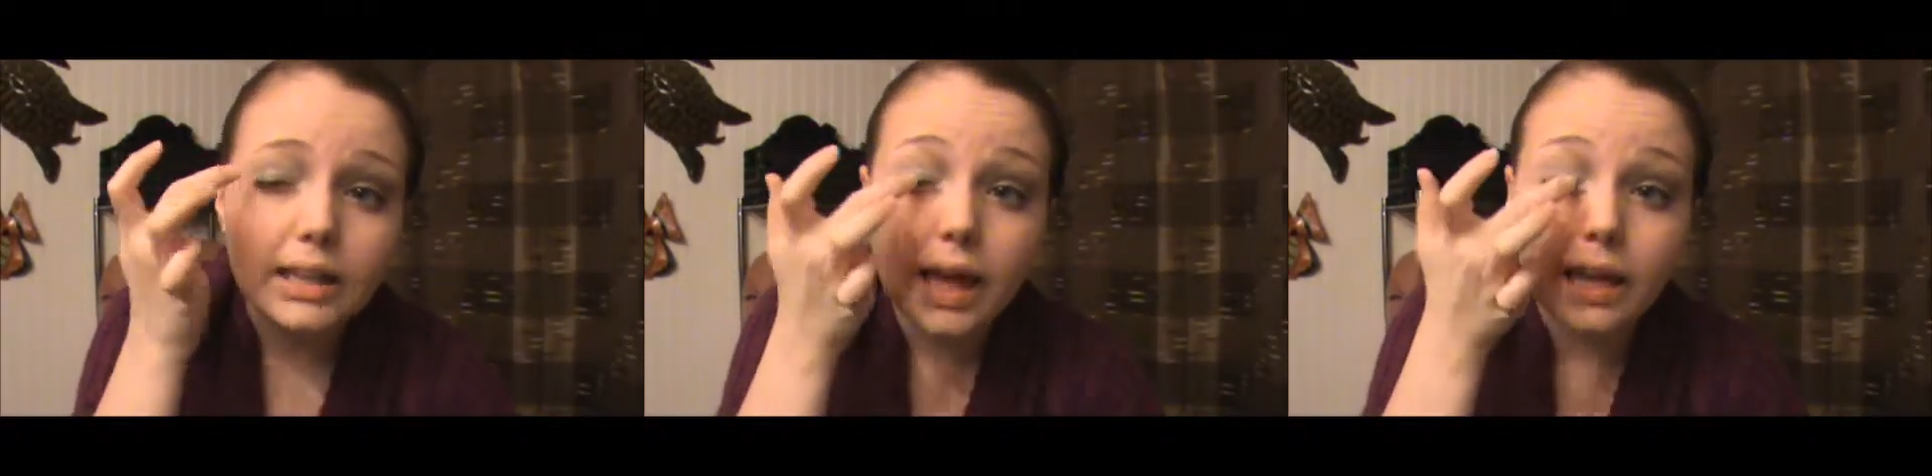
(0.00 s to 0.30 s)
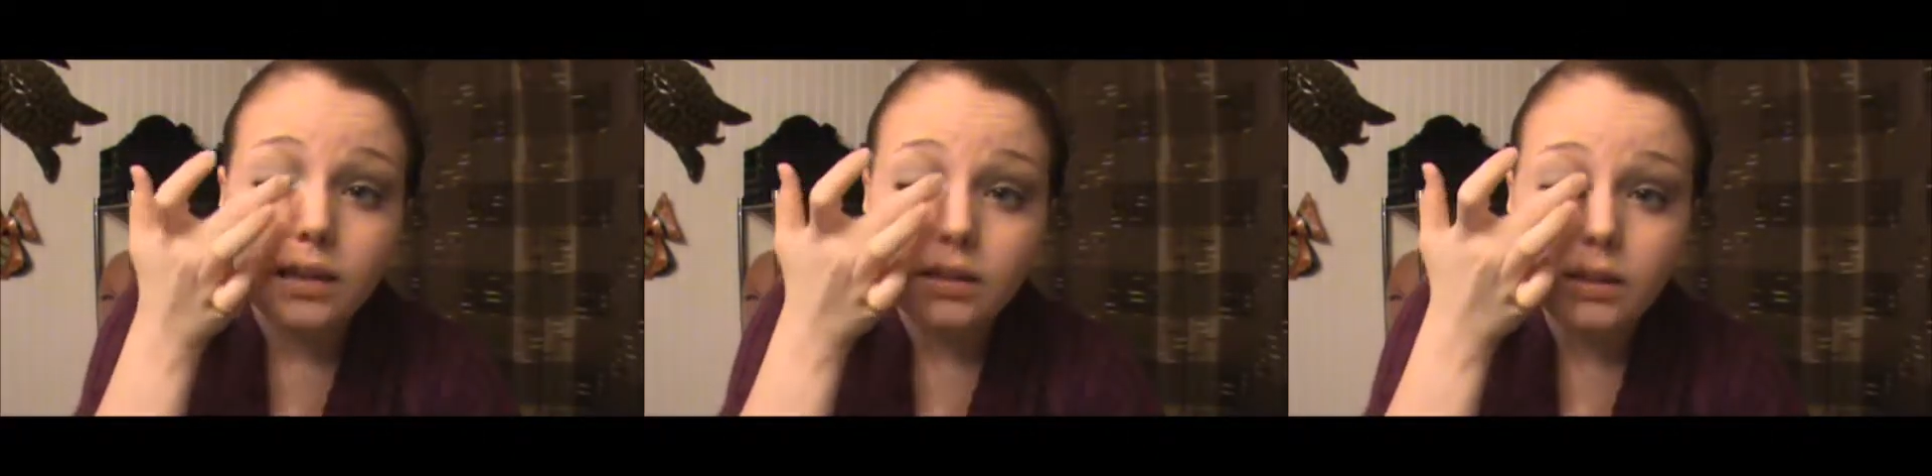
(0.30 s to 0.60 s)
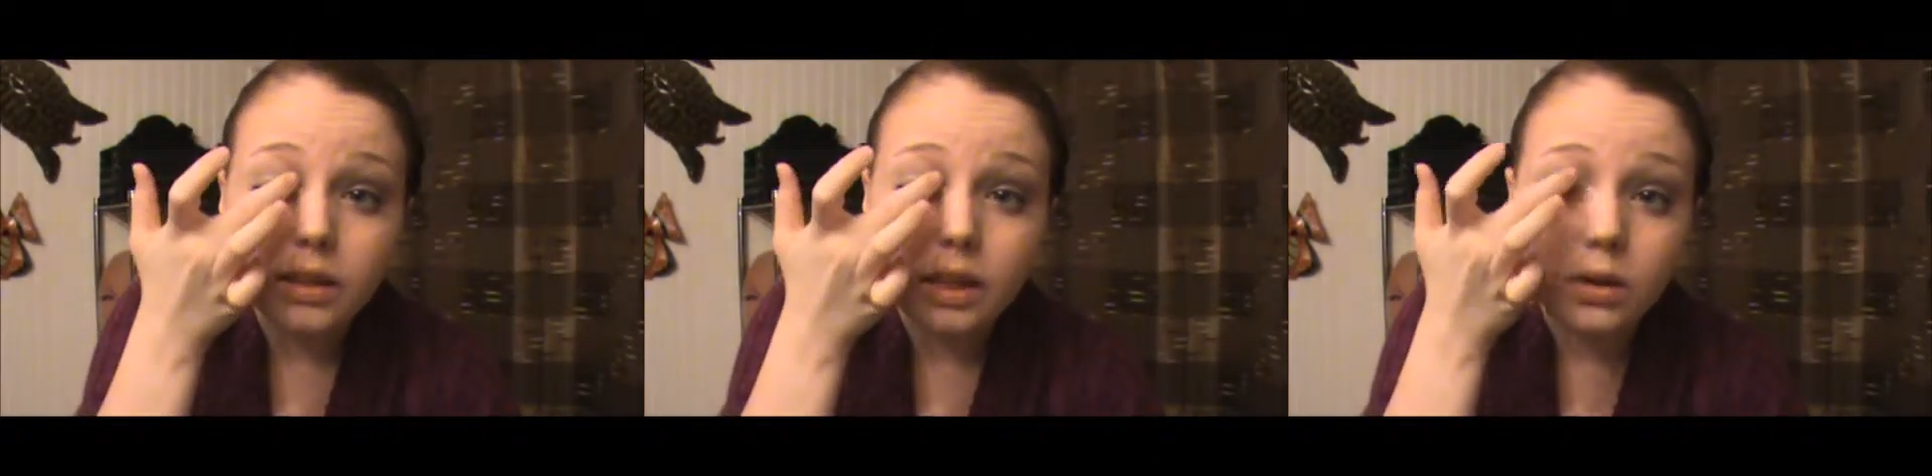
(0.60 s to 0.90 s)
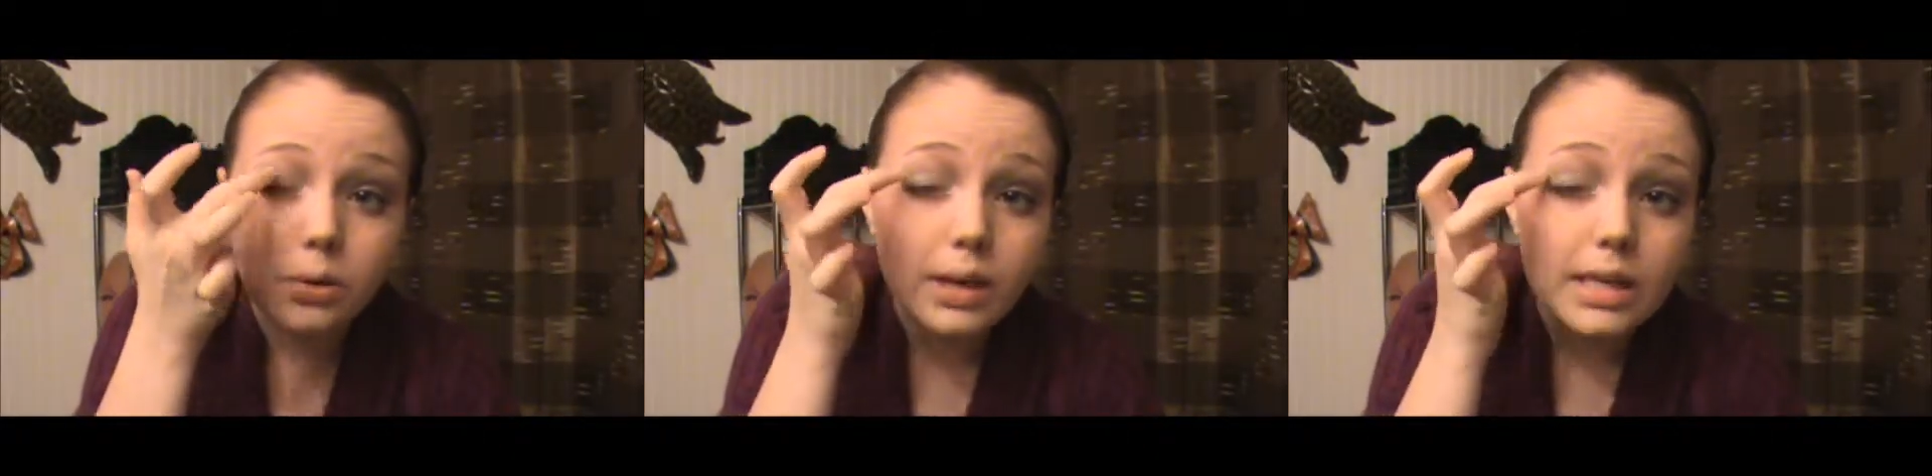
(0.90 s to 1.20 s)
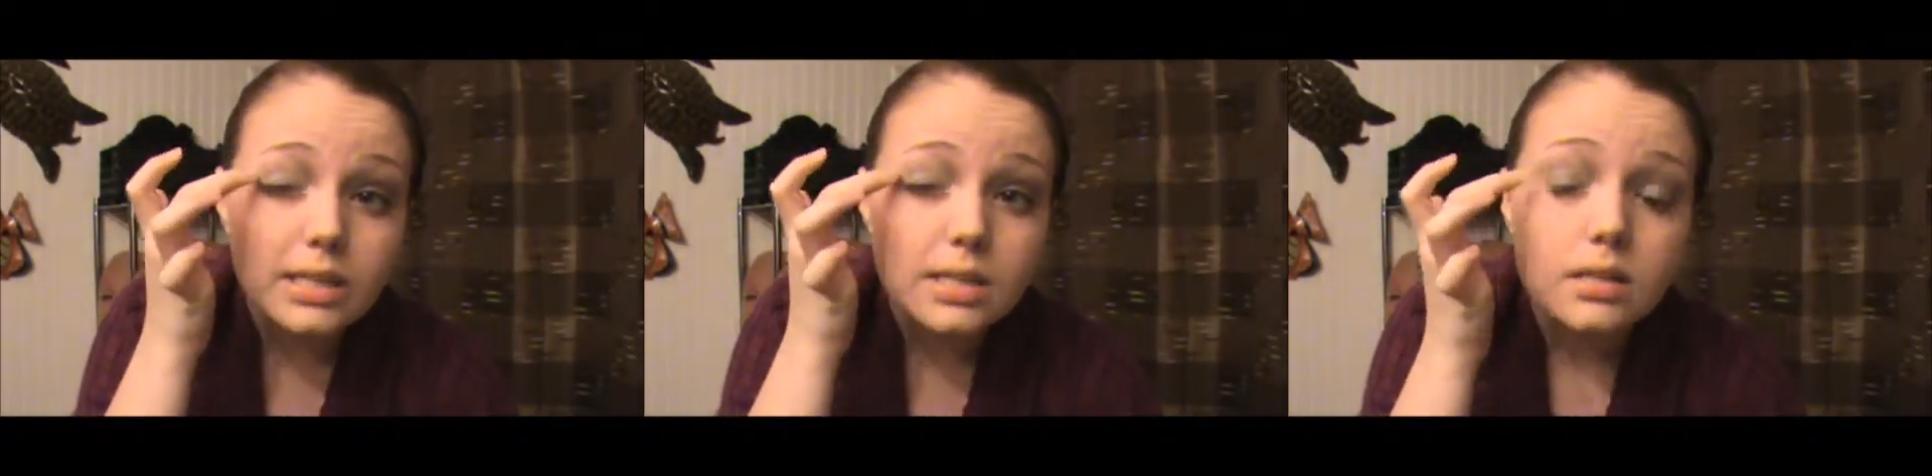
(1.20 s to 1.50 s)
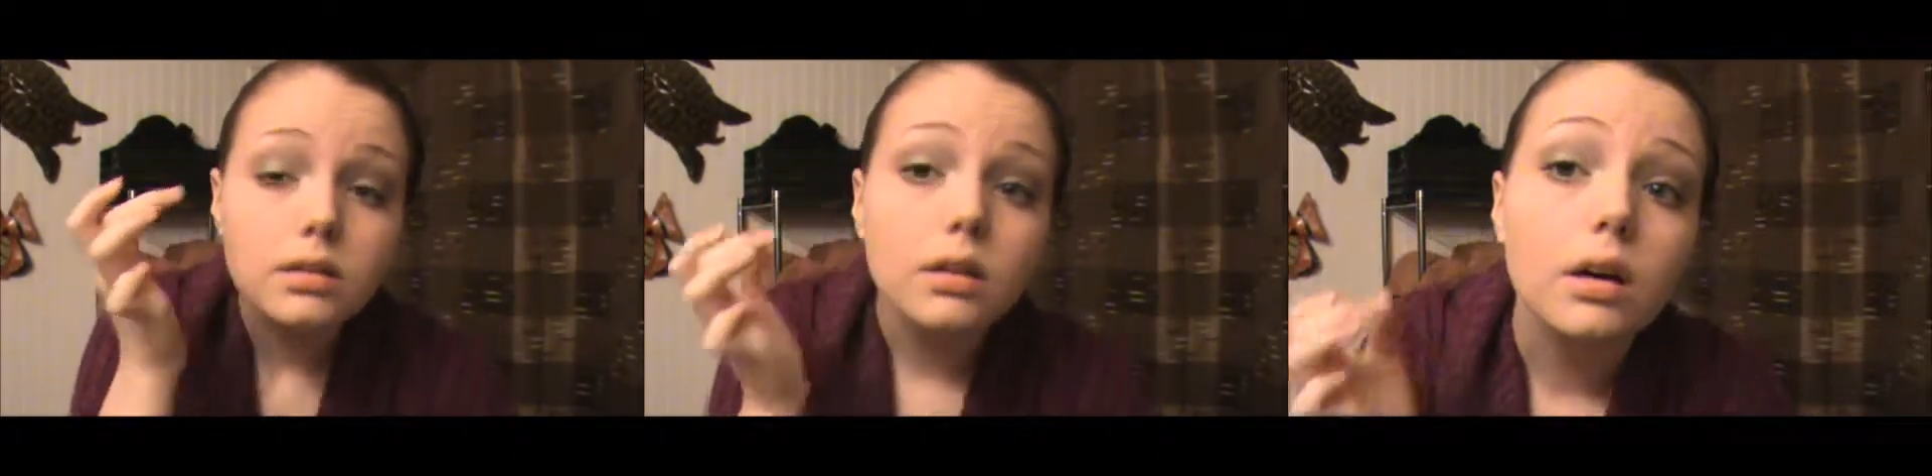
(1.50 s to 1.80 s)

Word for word: like the crease.